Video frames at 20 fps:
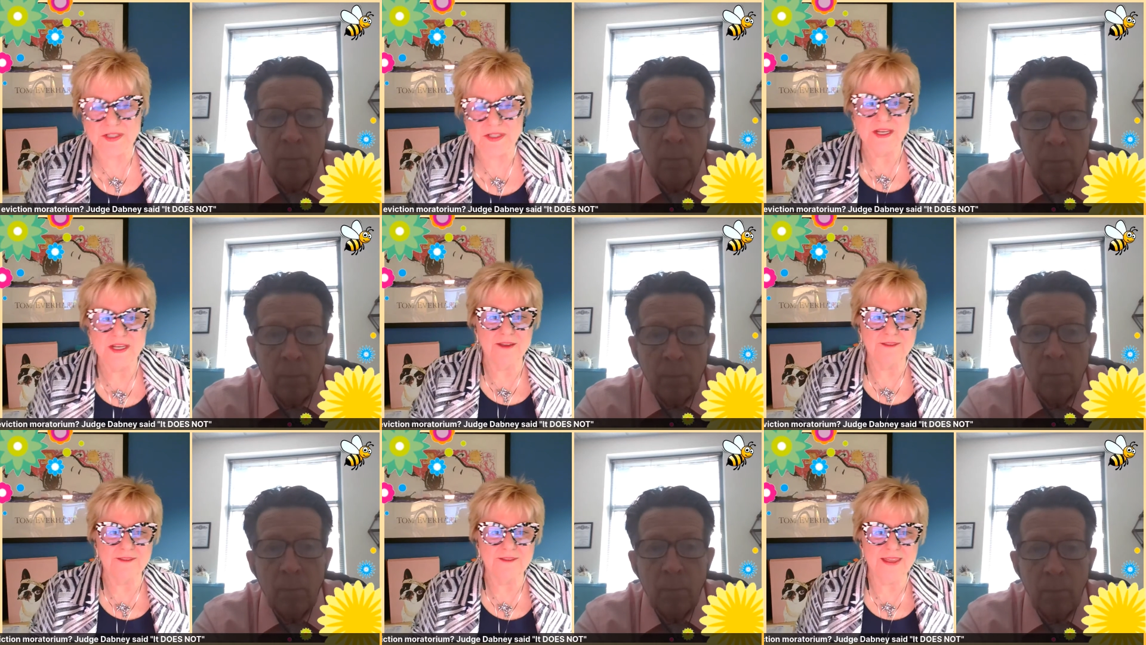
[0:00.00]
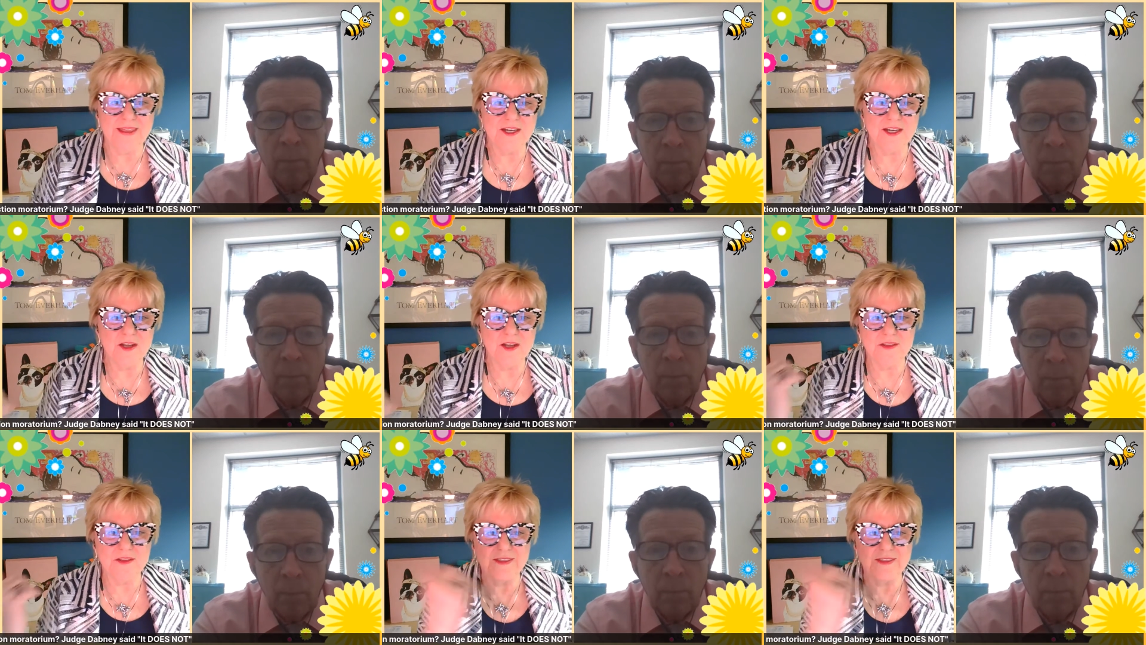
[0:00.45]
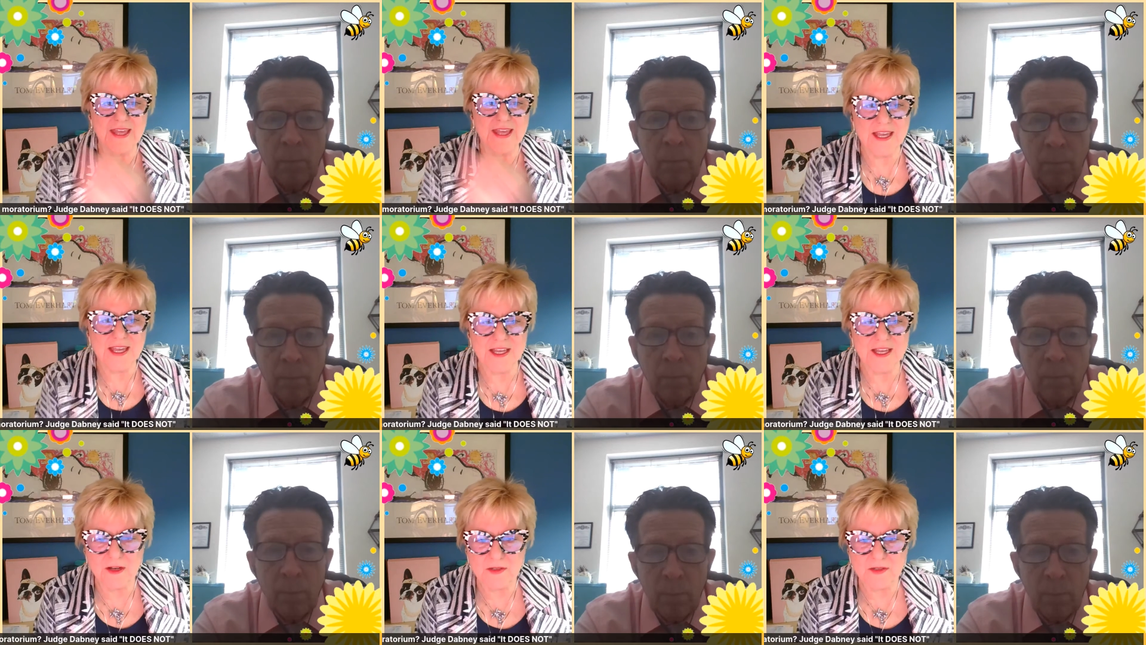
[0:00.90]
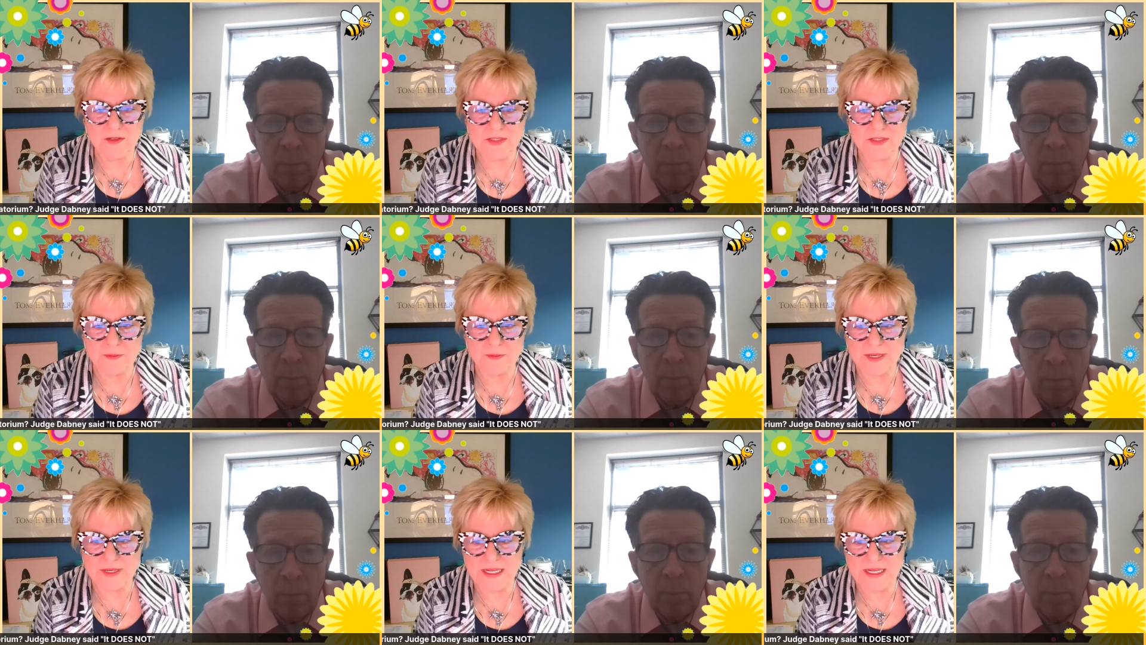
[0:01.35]
Speaker 1: if they know that they can go
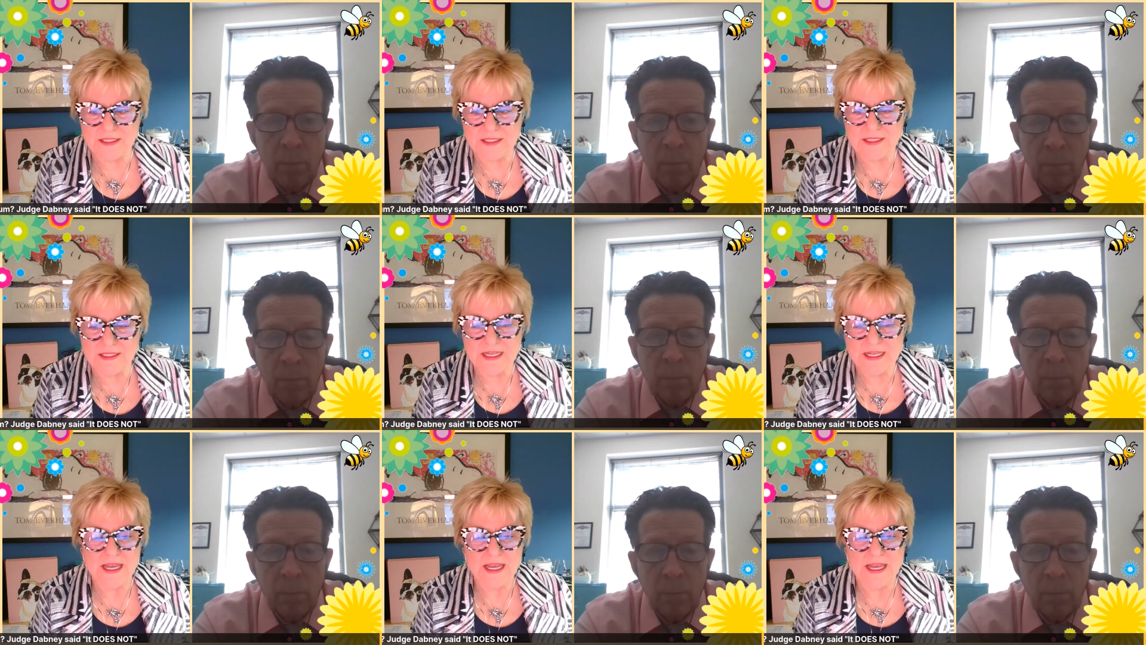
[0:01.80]
someplace